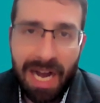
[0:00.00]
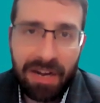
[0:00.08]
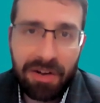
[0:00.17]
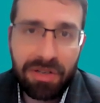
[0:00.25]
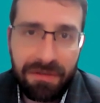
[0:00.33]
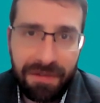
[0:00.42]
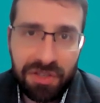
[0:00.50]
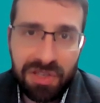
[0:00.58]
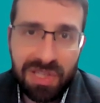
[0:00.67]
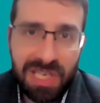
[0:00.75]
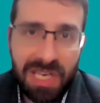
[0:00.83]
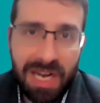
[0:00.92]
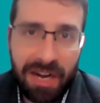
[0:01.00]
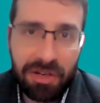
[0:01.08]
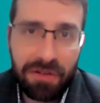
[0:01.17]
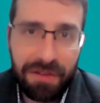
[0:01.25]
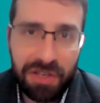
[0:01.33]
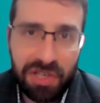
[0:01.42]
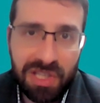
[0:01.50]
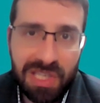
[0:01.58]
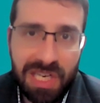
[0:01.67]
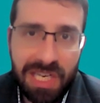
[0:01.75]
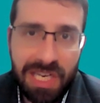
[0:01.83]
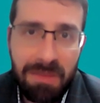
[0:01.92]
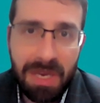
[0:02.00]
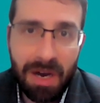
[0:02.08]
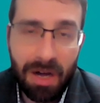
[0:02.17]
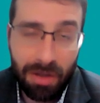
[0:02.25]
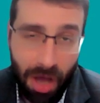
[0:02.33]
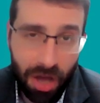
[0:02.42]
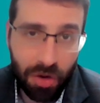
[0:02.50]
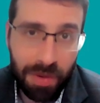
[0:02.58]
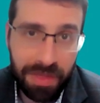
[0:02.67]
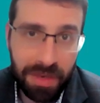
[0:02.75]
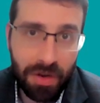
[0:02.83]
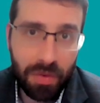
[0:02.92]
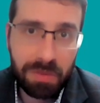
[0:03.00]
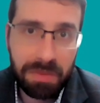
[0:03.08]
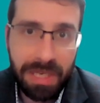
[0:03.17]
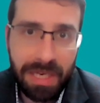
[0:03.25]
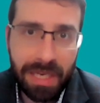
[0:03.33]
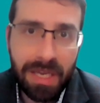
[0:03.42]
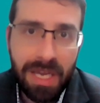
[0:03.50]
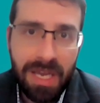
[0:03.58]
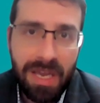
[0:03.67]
iron deficiency and iron deficiency anemia, along with the nose bleeding.